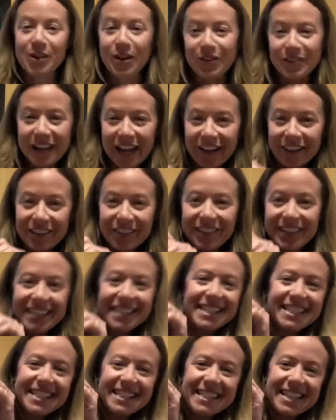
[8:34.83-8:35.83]
now you can
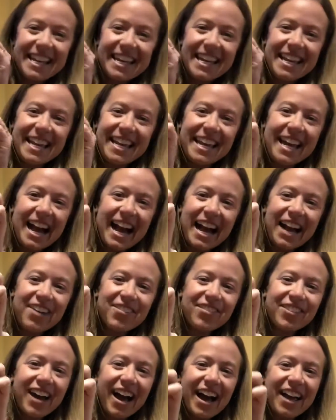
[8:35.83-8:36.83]
see
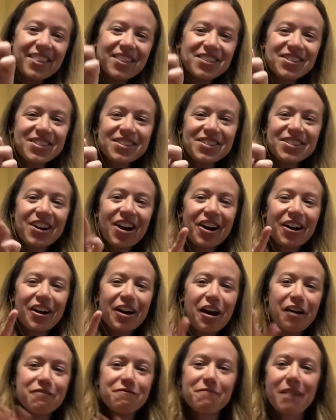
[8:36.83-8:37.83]
I've got the start
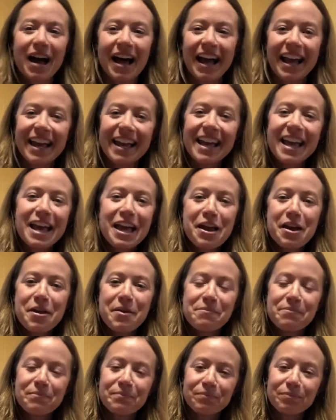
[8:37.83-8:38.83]
of my
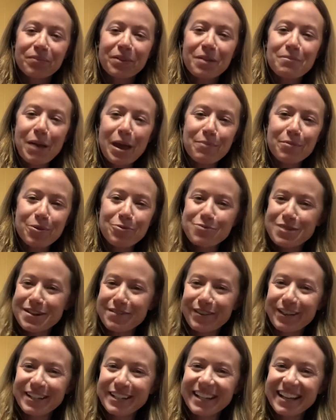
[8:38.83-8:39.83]
paper
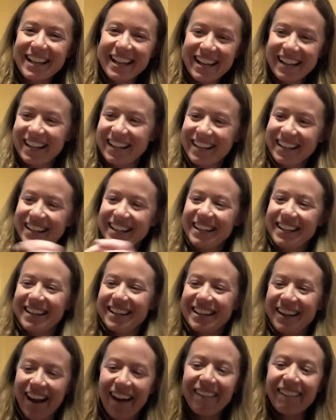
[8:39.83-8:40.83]
weaving
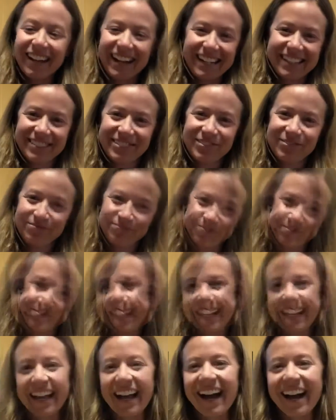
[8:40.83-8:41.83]
going.
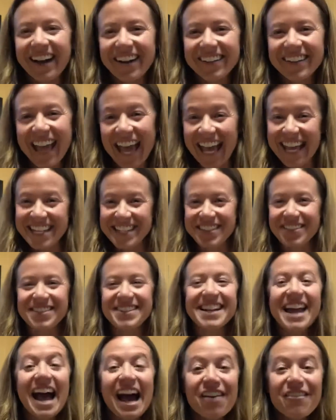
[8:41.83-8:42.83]
Okay, so
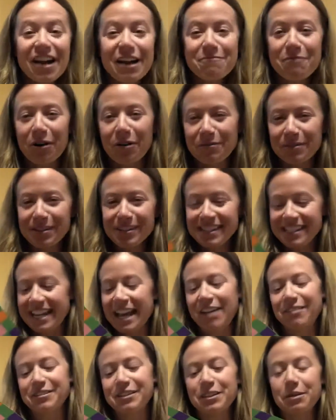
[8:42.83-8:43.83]
now I'm almost
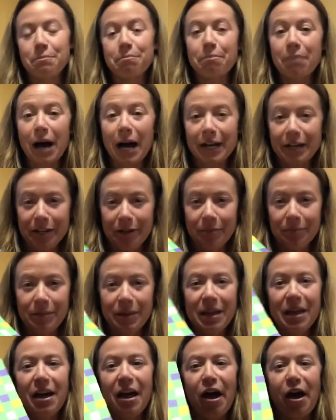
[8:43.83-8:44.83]
down to the bottom
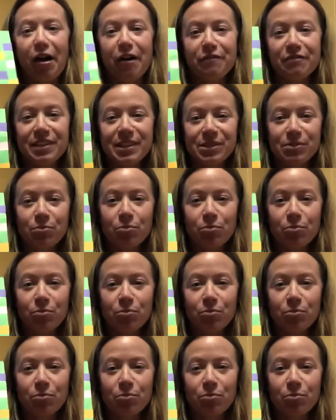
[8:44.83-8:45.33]
of this